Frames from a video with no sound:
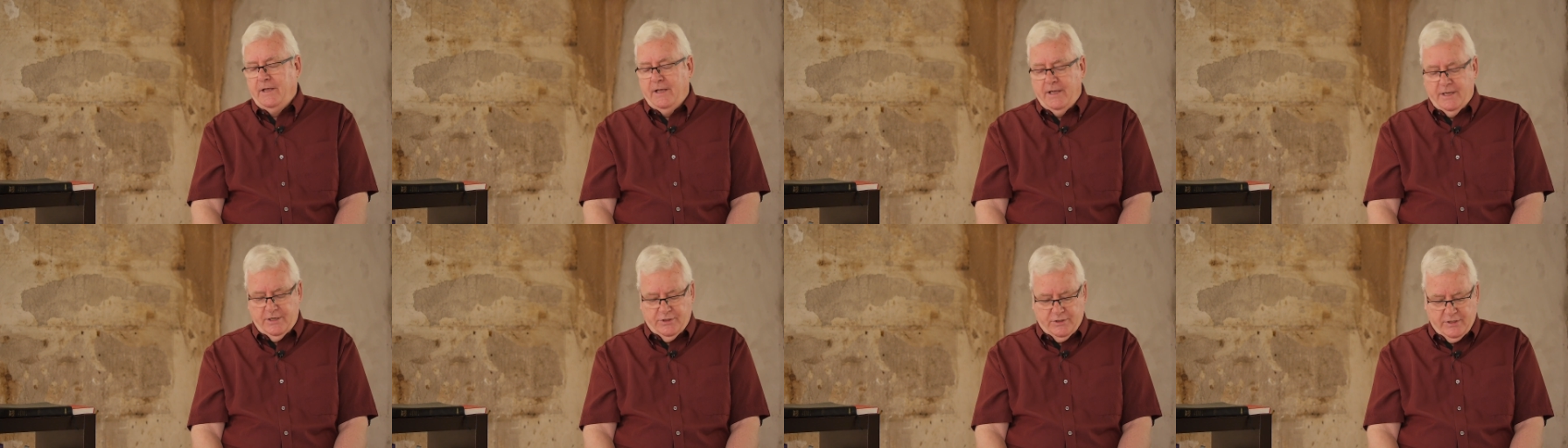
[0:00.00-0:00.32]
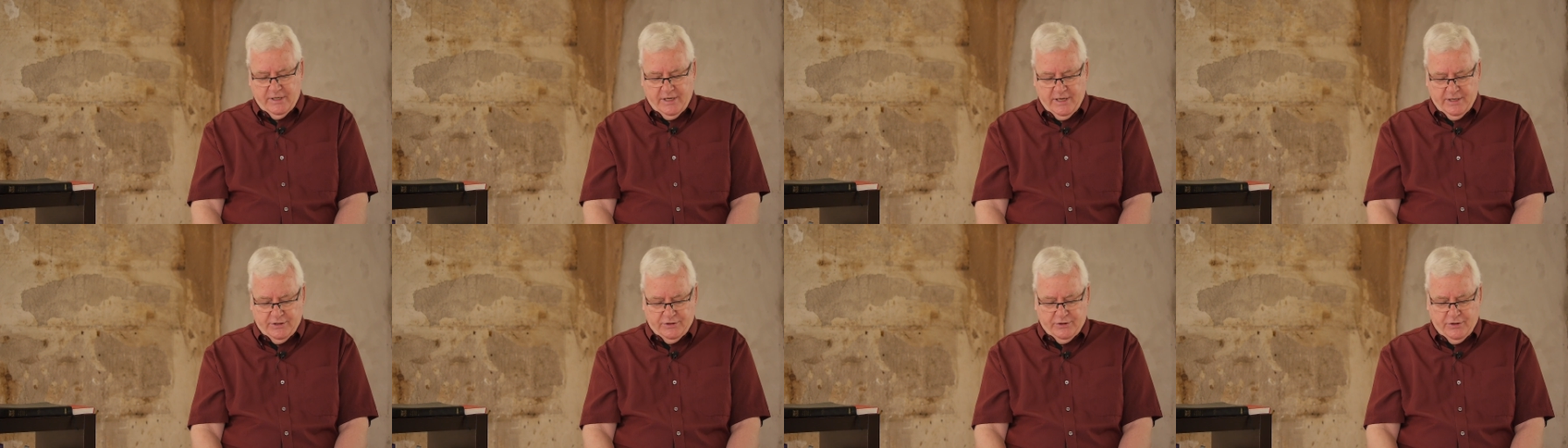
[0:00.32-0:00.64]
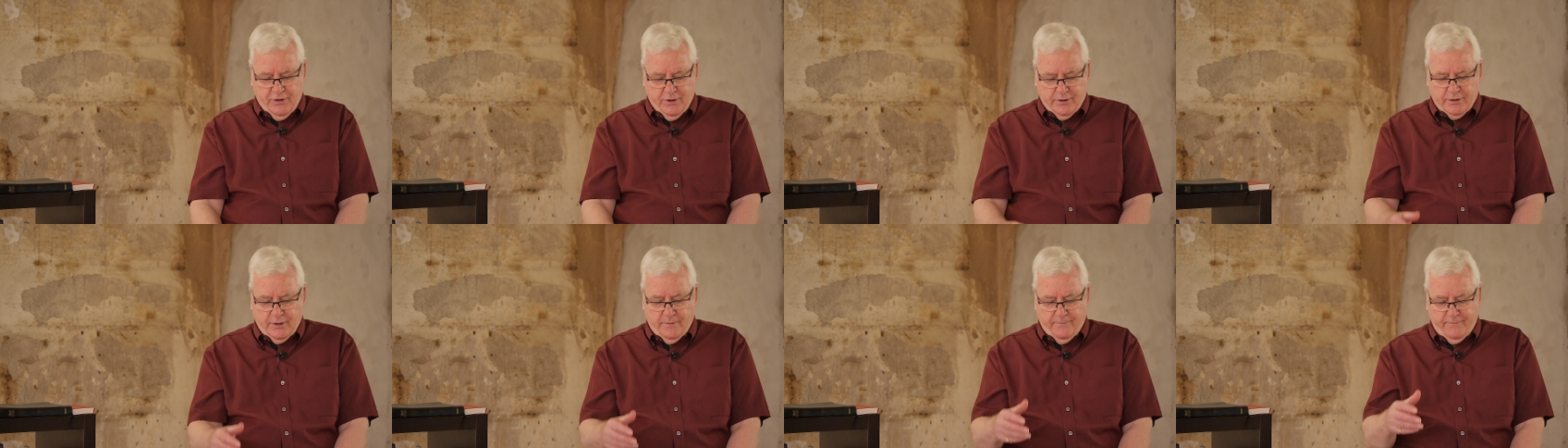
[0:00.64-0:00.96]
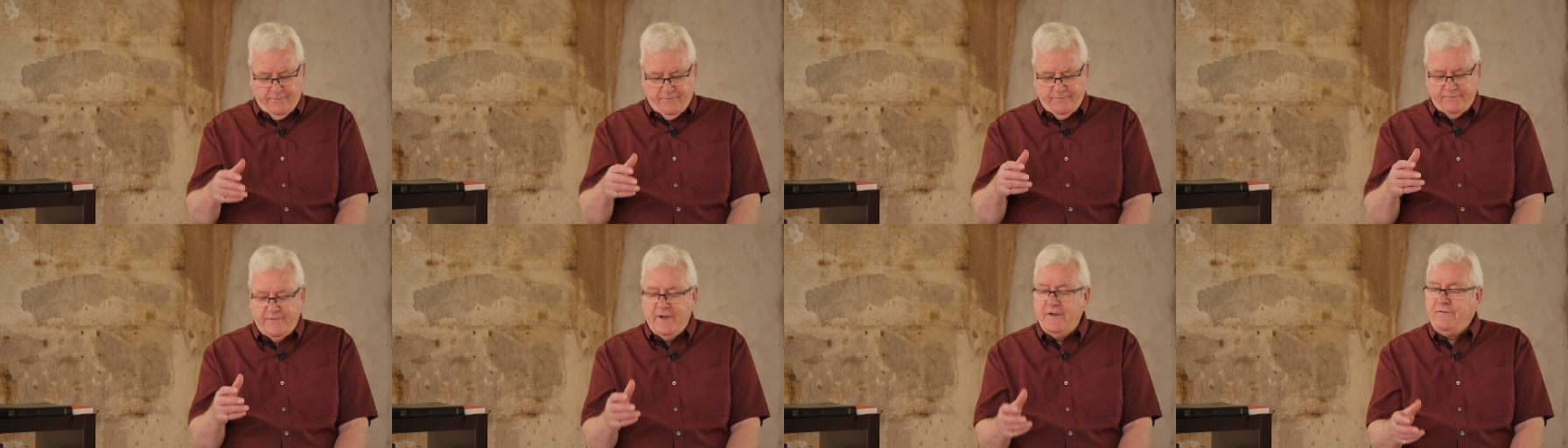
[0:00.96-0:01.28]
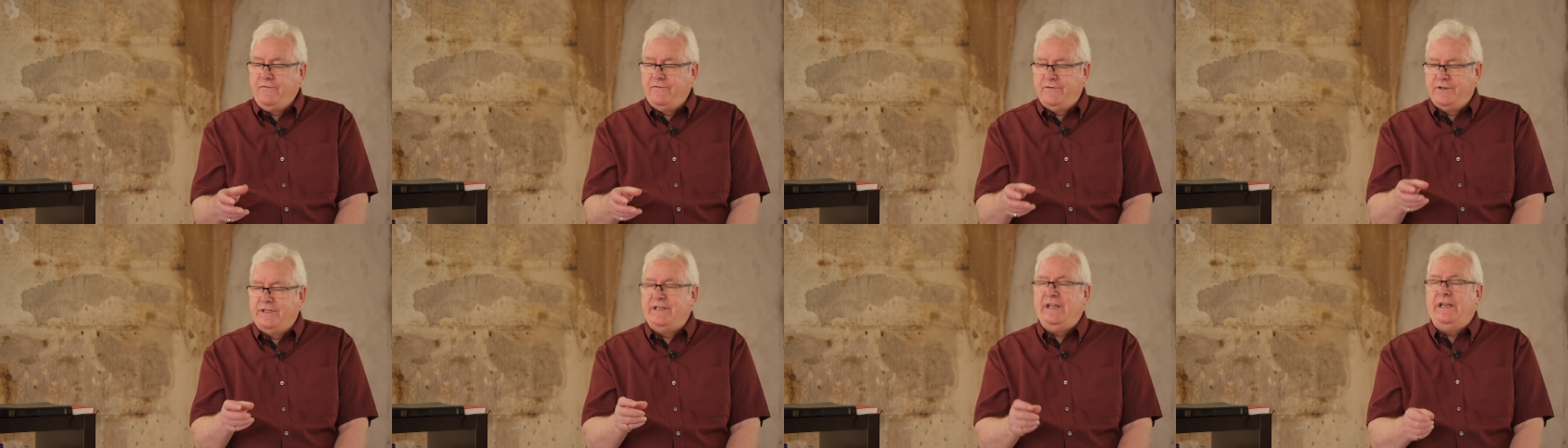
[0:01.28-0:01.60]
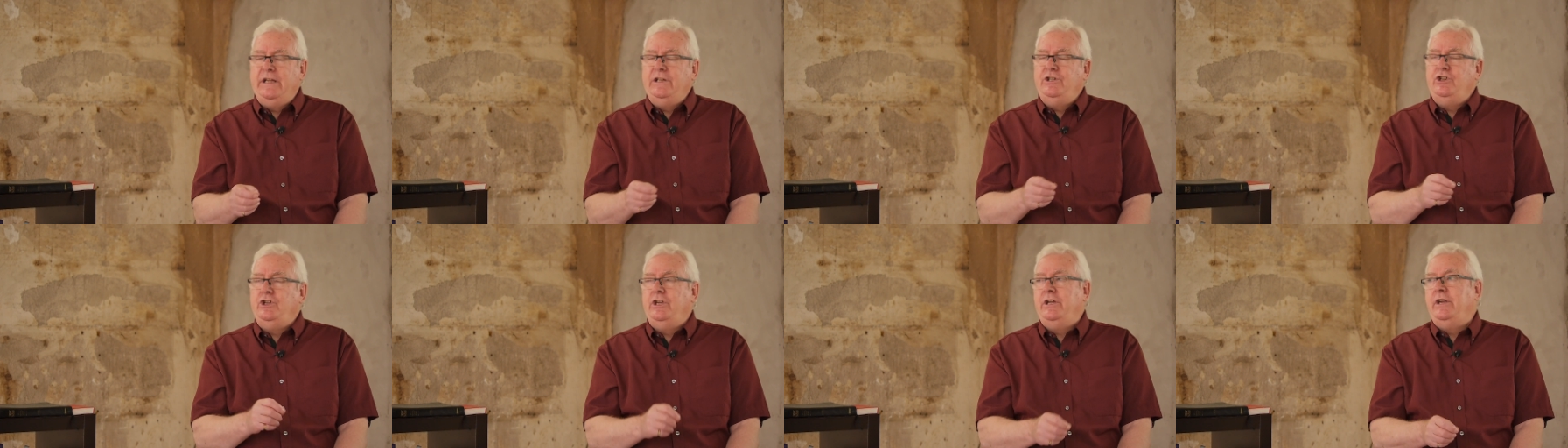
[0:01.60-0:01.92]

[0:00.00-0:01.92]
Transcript: it, it took them 15